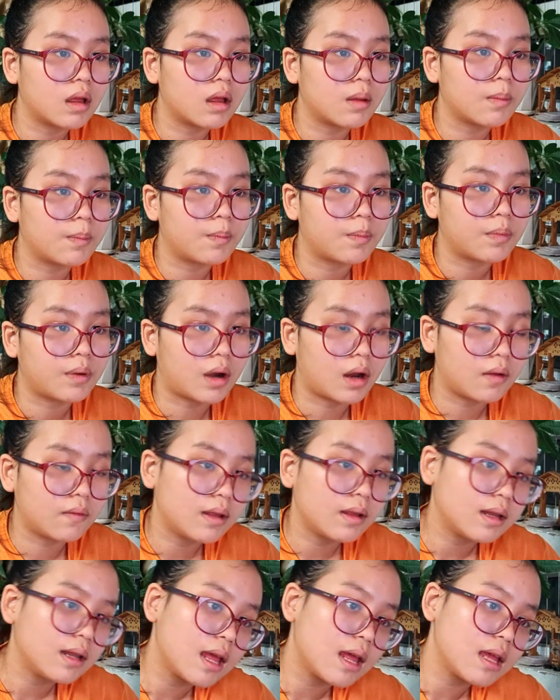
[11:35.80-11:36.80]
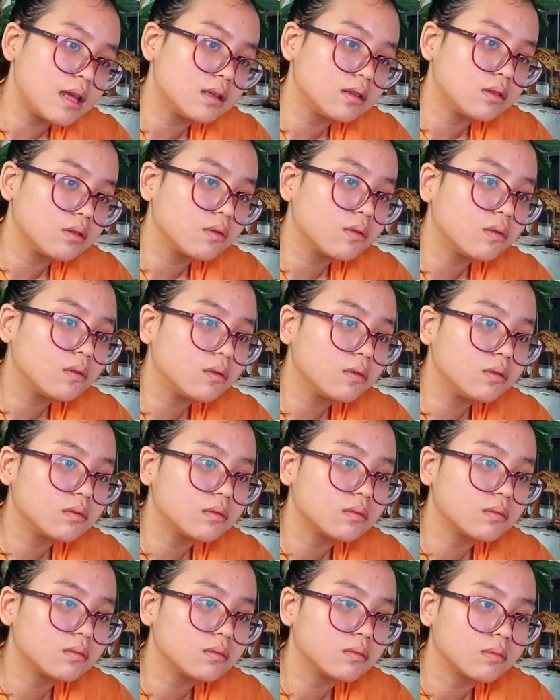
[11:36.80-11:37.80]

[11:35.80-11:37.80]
A private day school?